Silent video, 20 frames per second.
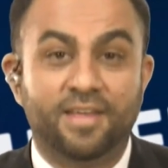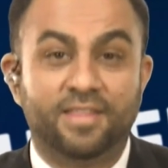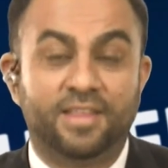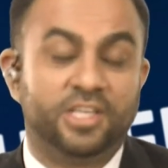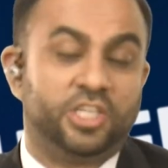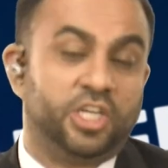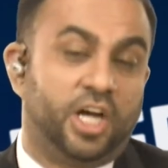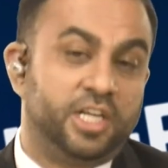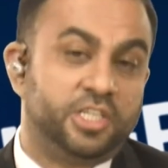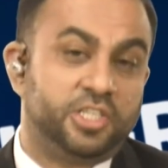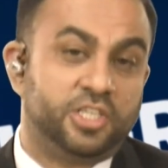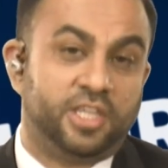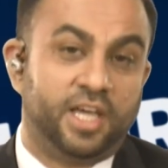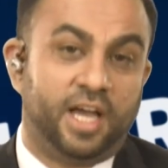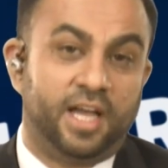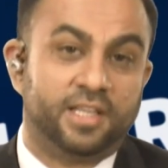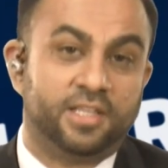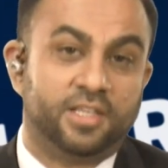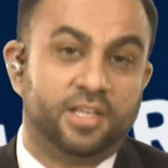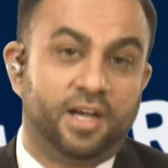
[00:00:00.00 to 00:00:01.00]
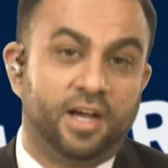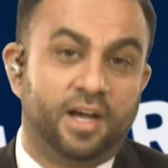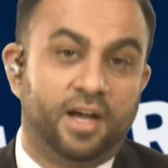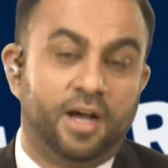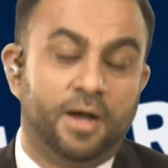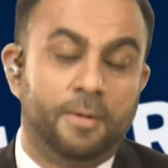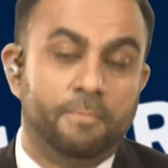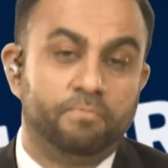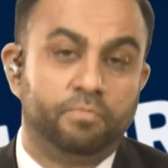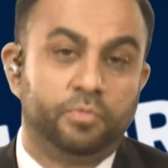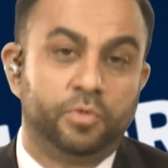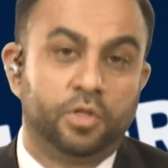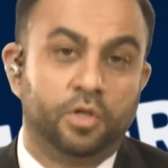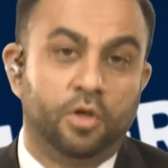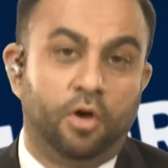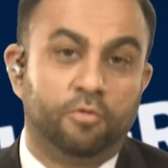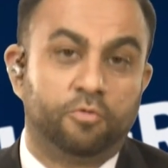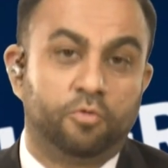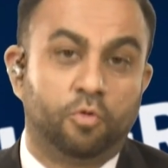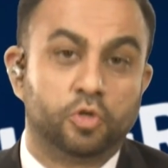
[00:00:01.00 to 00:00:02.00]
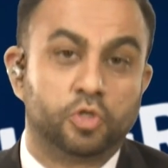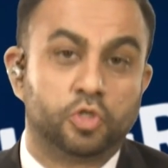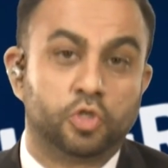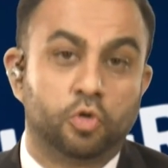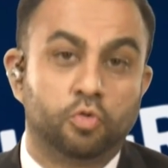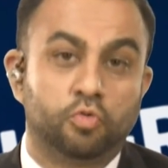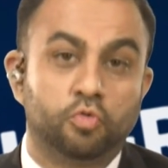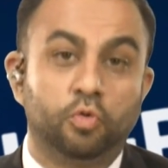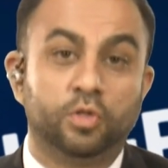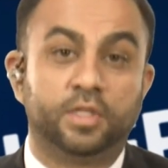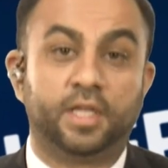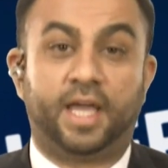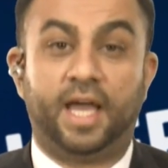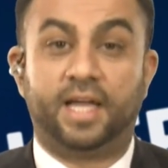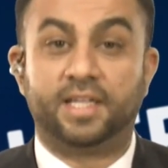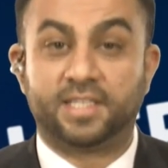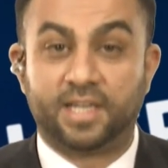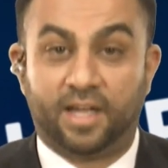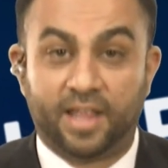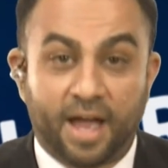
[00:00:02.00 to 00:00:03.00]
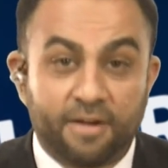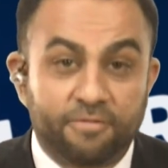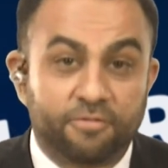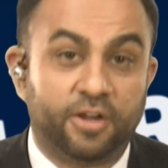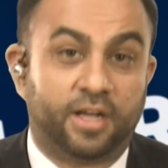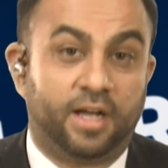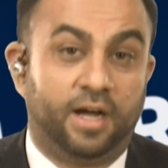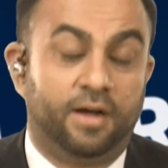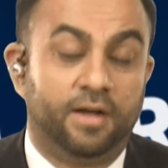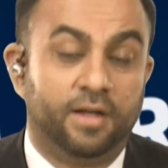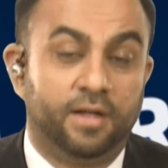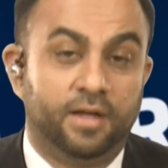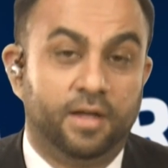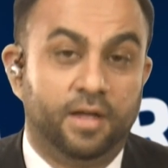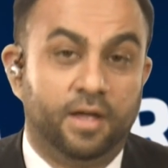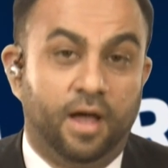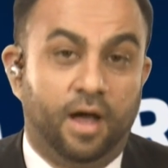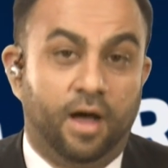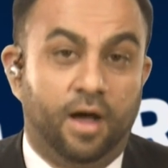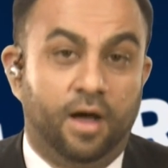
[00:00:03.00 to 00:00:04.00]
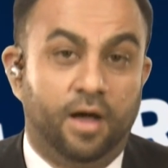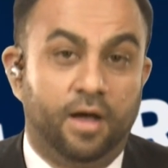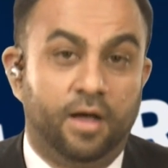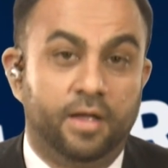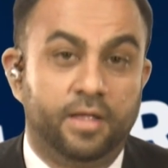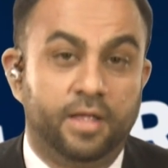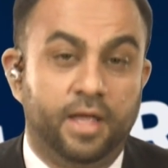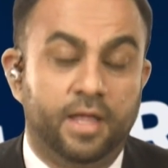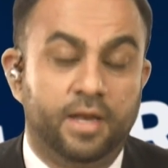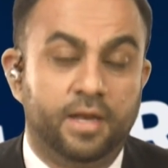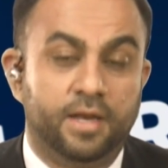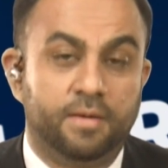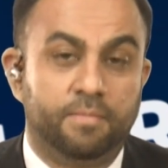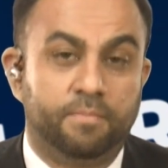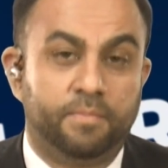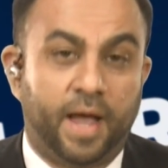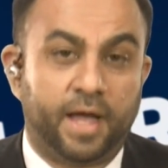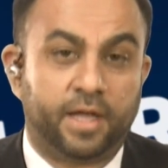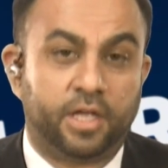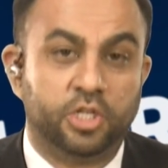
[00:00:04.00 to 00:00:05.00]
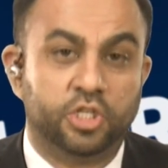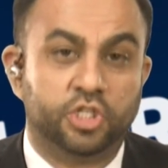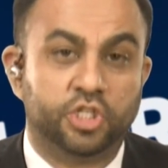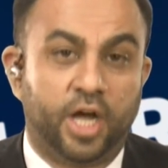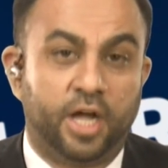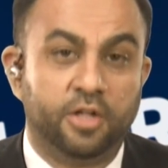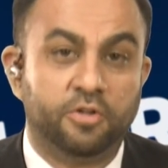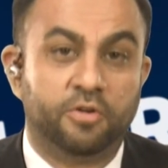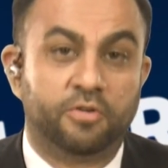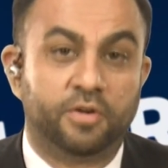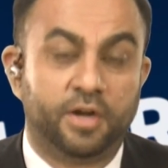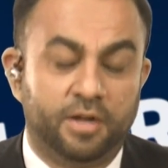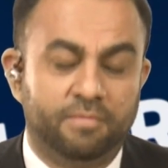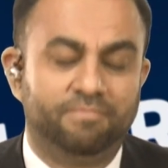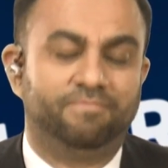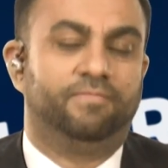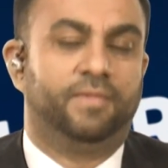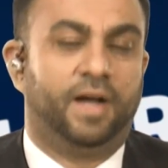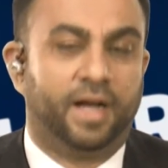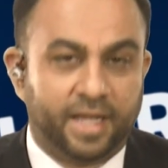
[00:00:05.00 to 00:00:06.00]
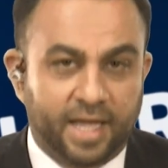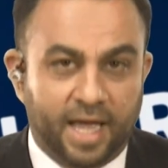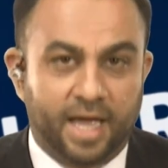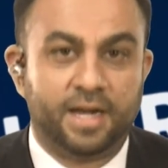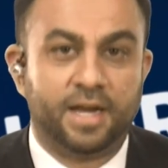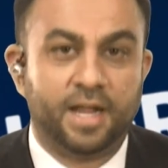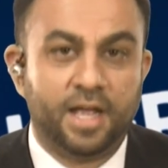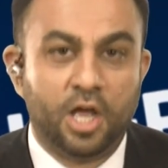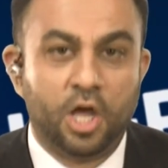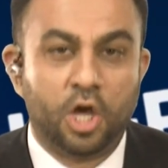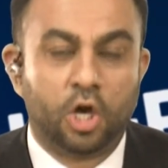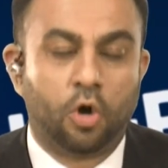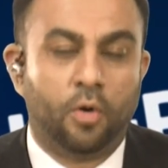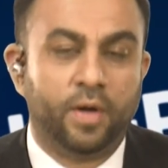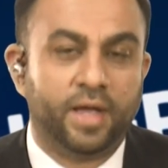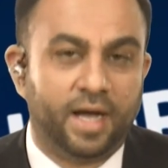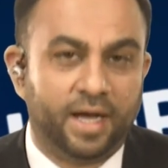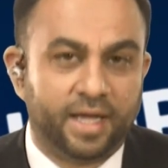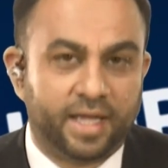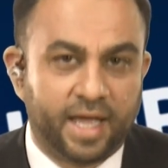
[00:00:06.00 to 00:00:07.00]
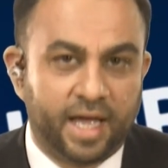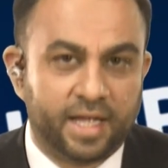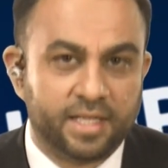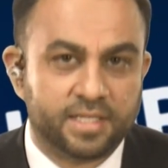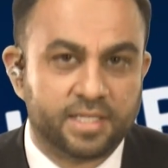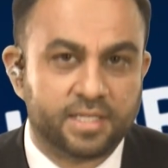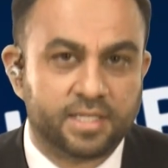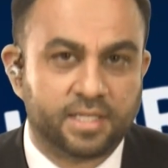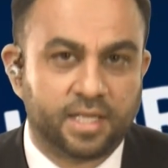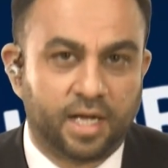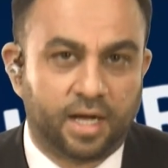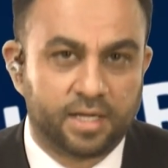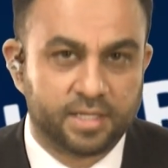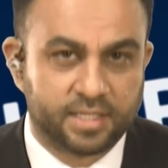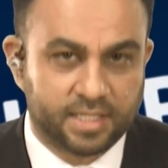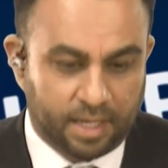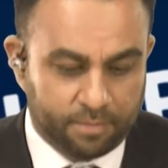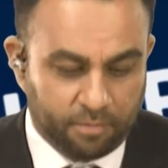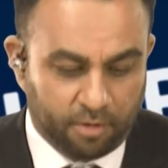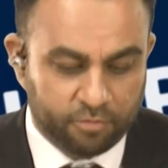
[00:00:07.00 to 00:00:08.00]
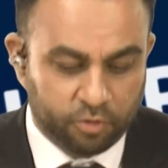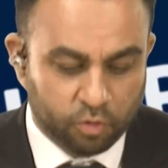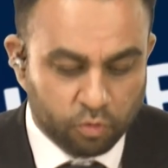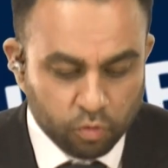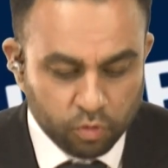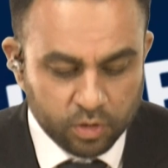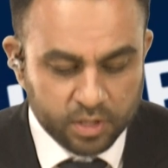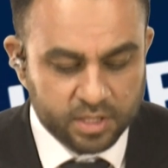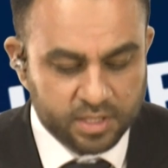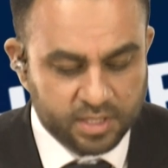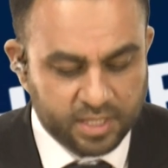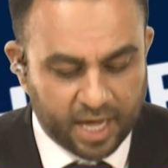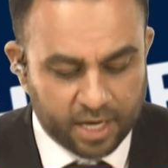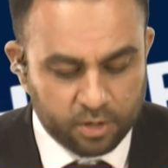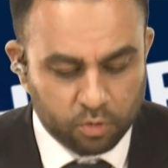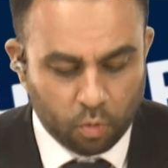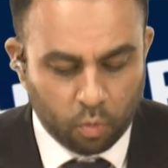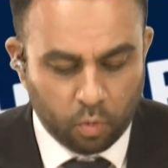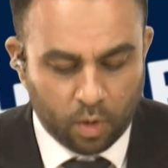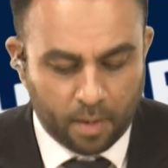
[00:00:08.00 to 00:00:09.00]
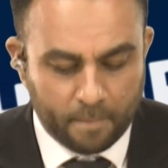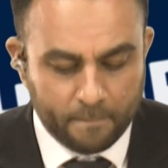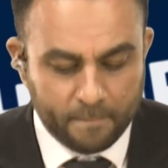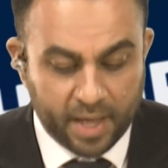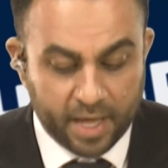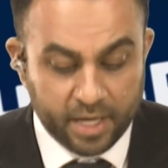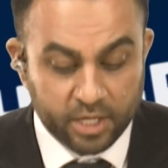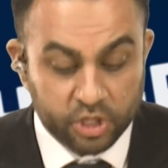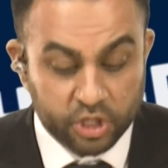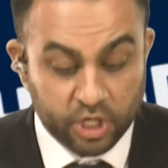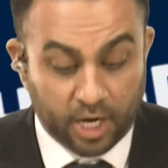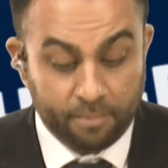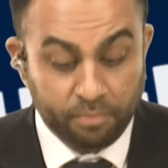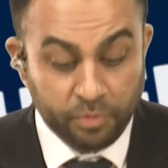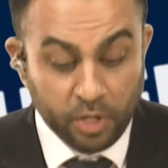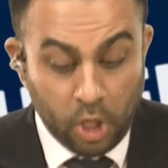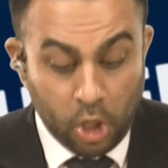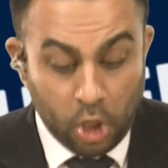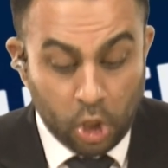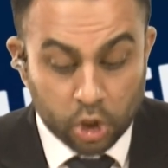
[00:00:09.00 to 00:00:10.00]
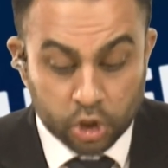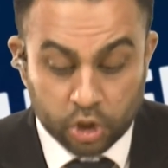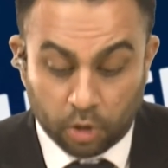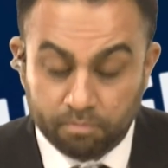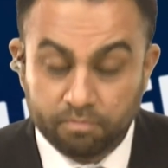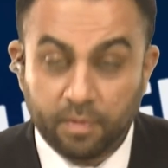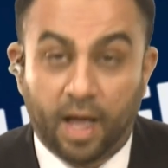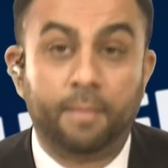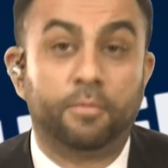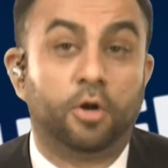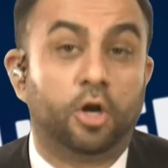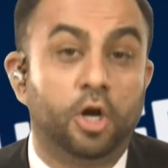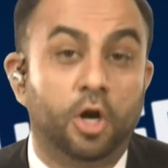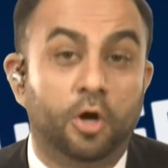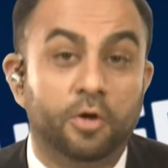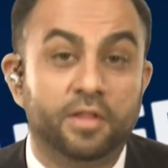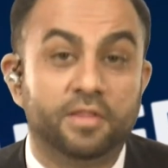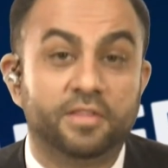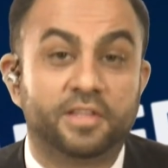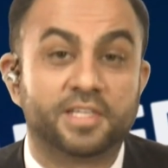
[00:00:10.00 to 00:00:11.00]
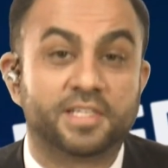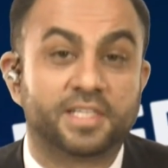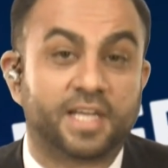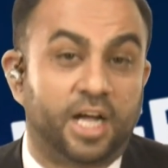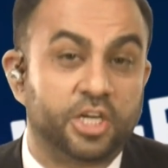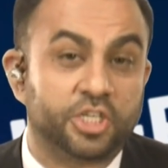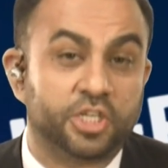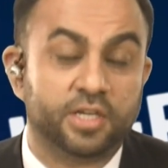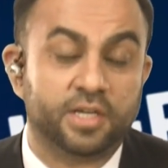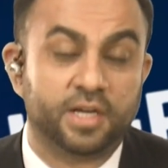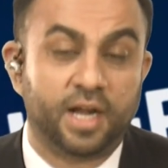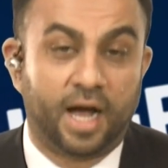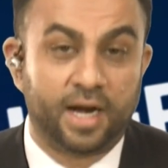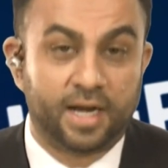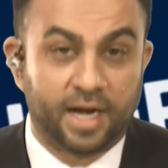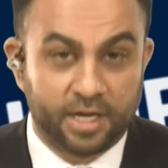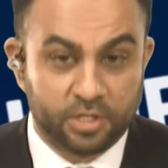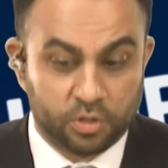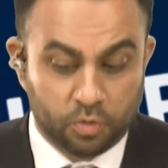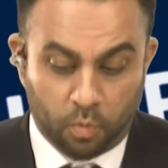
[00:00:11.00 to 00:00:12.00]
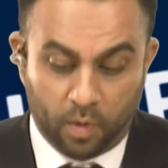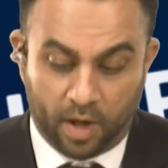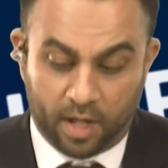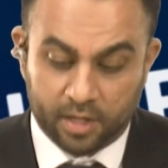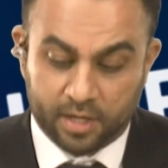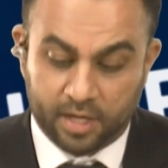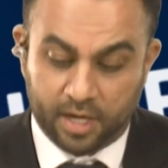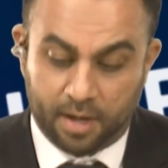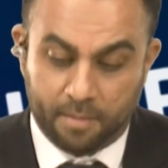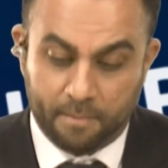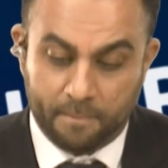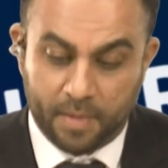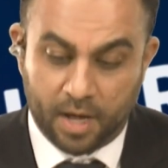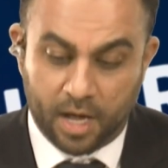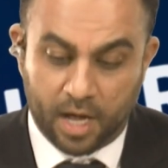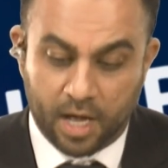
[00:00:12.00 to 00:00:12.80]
the judge that, of course, ruled against South Africa back in January, again, going against some of the rulings that were major. So I'm not alone in discussion. I'd like to welcome